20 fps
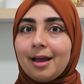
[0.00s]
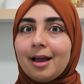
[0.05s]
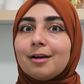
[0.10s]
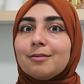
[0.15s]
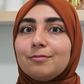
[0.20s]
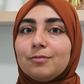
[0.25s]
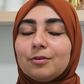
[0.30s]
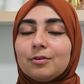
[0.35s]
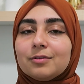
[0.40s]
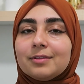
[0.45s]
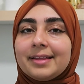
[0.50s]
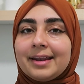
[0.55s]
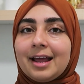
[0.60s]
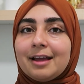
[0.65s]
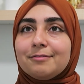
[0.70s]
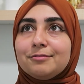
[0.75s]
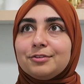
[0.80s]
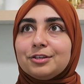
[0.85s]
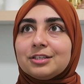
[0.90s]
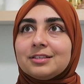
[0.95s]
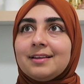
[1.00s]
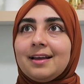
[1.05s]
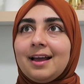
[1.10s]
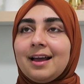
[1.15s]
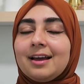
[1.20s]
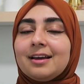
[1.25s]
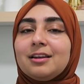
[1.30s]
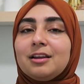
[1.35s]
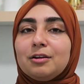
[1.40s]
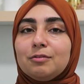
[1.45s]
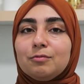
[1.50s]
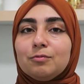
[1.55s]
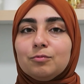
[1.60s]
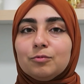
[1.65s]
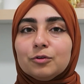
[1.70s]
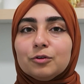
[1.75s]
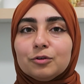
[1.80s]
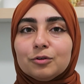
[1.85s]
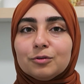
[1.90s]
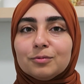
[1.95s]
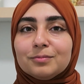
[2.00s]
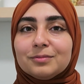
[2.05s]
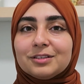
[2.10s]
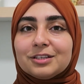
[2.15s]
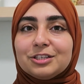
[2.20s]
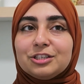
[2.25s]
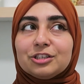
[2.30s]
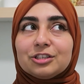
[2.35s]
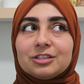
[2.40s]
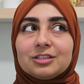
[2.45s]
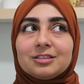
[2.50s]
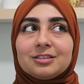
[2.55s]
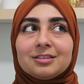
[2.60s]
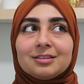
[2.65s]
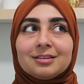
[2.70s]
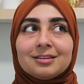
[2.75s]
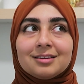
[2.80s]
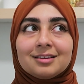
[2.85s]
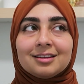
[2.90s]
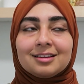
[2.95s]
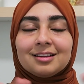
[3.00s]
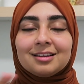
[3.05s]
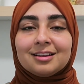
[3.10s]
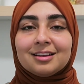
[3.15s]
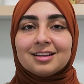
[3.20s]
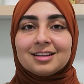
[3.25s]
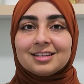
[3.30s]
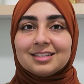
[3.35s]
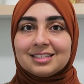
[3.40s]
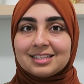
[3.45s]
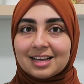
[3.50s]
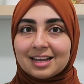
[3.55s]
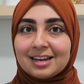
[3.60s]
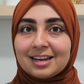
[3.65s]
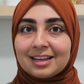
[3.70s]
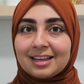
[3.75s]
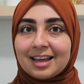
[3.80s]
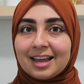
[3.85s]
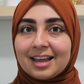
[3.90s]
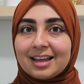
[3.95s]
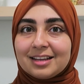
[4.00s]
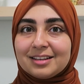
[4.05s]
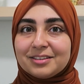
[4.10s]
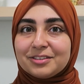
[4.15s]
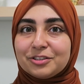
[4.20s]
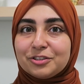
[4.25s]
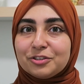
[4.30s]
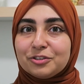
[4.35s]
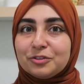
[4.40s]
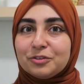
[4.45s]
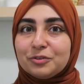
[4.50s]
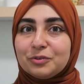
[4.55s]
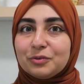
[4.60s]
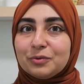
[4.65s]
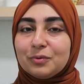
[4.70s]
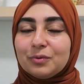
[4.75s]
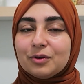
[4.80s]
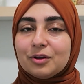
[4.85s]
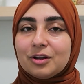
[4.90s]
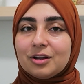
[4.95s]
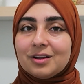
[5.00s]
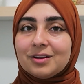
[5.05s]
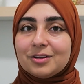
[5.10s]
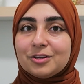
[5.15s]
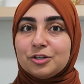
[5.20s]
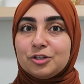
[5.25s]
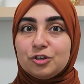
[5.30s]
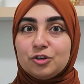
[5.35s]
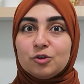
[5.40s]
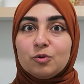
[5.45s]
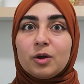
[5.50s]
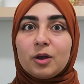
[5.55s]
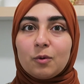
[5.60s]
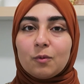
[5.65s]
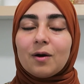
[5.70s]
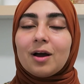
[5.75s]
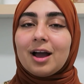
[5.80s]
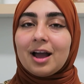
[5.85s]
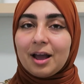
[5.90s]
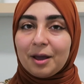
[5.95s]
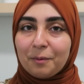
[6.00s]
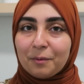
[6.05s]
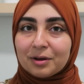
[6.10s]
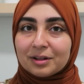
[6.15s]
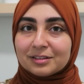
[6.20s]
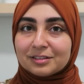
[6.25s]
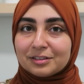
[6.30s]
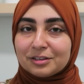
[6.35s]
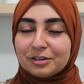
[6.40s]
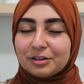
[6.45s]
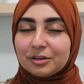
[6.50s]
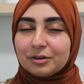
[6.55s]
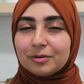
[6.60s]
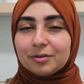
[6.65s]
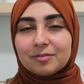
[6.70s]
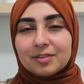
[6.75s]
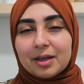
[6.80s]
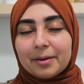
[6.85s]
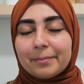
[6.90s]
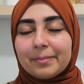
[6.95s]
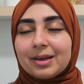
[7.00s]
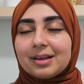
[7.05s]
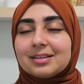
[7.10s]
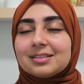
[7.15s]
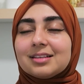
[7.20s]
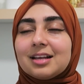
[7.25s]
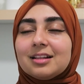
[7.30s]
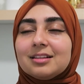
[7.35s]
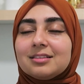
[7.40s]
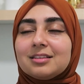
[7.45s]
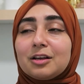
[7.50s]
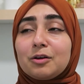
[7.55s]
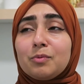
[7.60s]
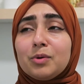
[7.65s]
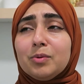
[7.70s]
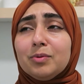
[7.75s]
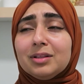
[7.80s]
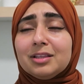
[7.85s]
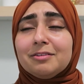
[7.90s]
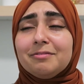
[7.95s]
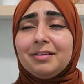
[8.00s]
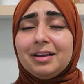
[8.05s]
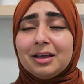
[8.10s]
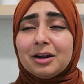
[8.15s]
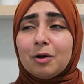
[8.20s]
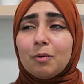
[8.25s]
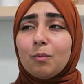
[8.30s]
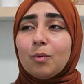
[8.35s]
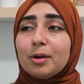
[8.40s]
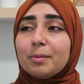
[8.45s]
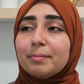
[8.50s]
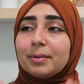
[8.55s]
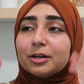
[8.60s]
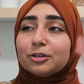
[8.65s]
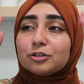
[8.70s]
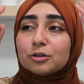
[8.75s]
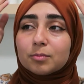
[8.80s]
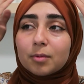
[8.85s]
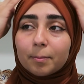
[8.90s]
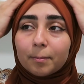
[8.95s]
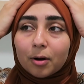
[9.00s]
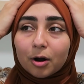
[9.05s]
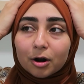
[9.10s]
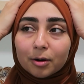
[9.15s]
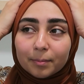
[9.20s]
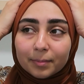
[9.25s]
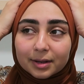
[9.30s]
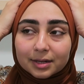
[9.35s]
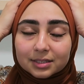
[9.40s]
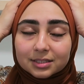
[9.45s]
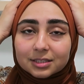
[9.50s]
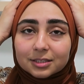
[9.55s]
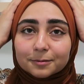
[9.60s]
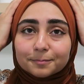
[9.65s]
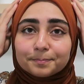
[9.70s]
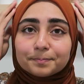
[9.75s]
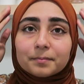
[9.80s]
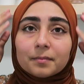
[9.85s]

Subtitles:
ever that I've just had a room to just dedicate to doing what I want to do, if that makes sense. Like, we were living in a one-bedroom apartment,